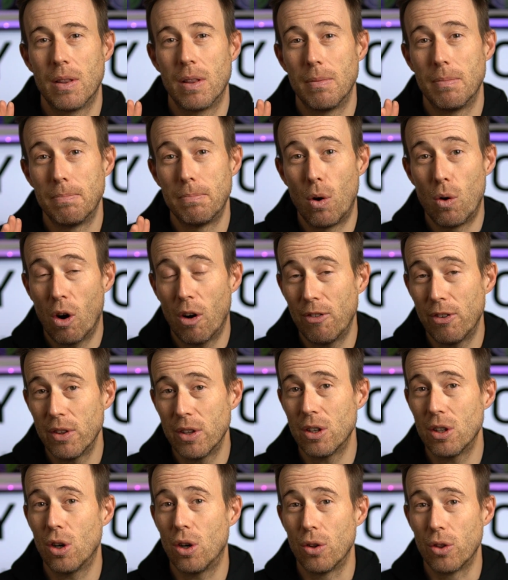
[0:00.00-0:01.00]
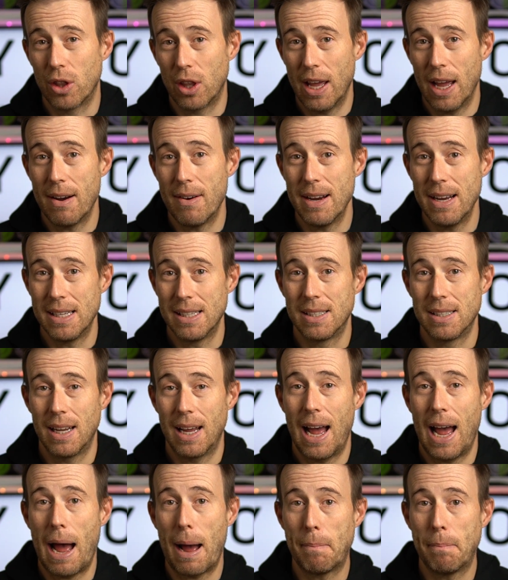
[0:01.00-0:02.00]
More often than not, there is
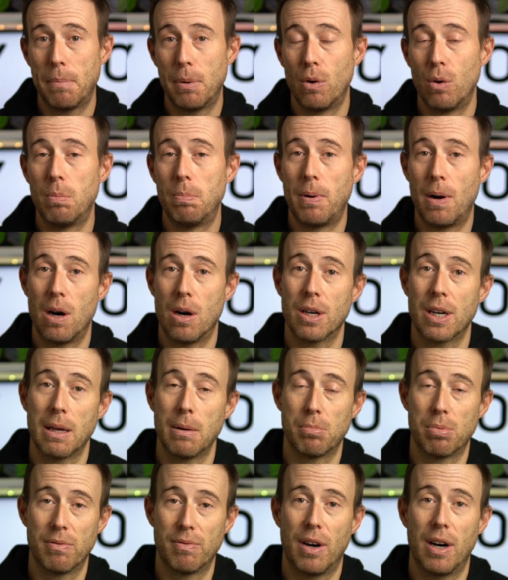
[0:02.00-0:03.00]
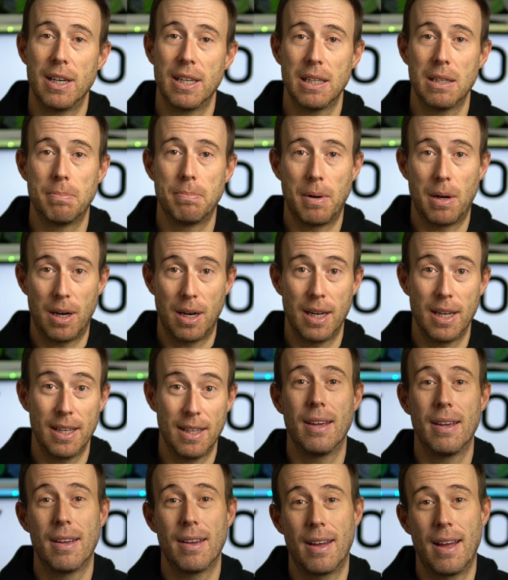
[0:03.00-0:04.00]
ample parking provided
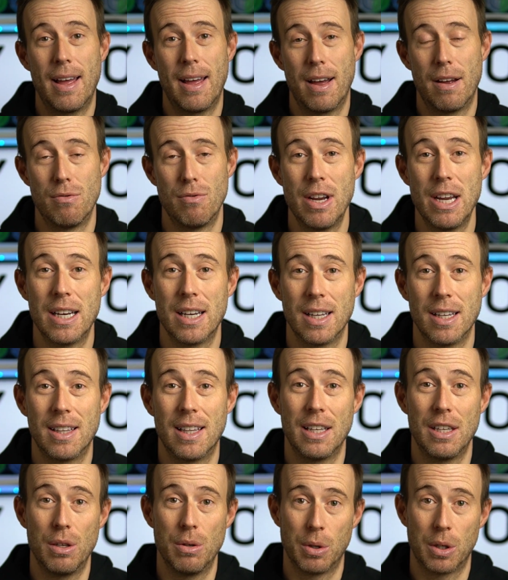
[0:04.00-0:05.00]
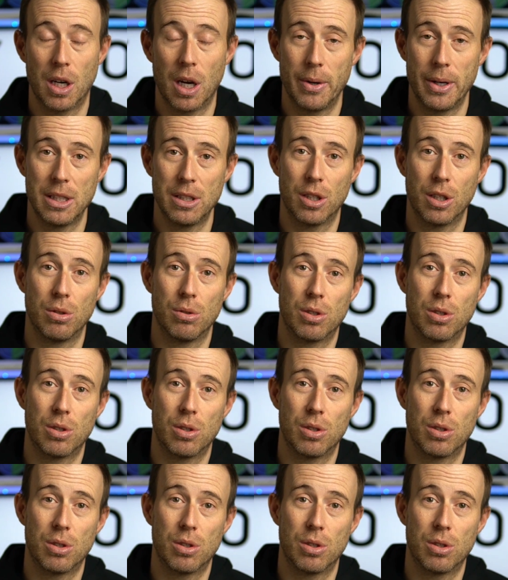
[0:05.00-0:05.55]
by arena that you are going to.